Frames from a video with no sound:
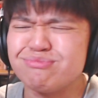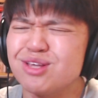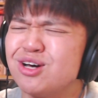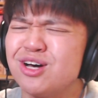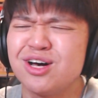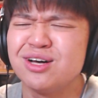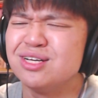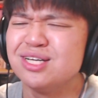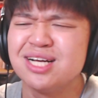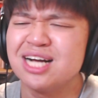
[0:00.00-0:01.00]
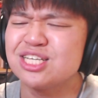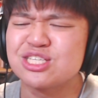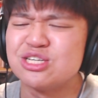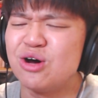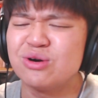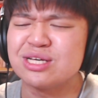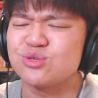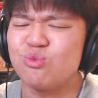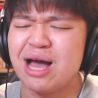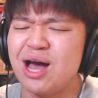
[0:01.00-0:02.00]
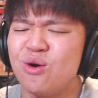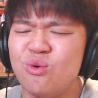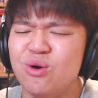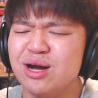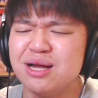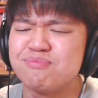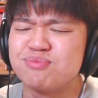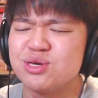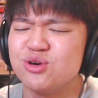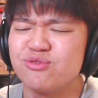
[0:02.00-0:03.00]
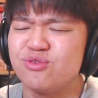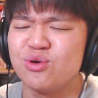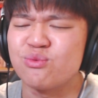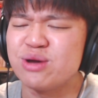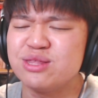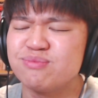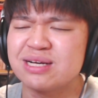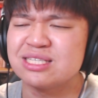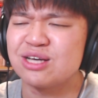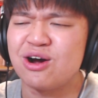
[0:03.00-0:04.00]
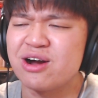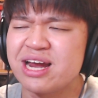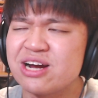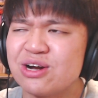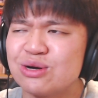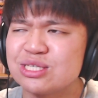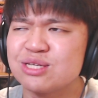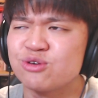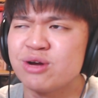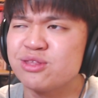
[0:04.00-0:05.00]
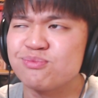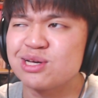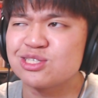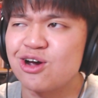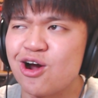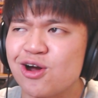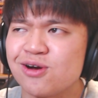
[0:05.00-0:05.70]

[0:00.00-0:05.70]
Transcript: Oh, I just noticed, wow, what a beautiful rhythm guitar here. Notice the rhythm guitar.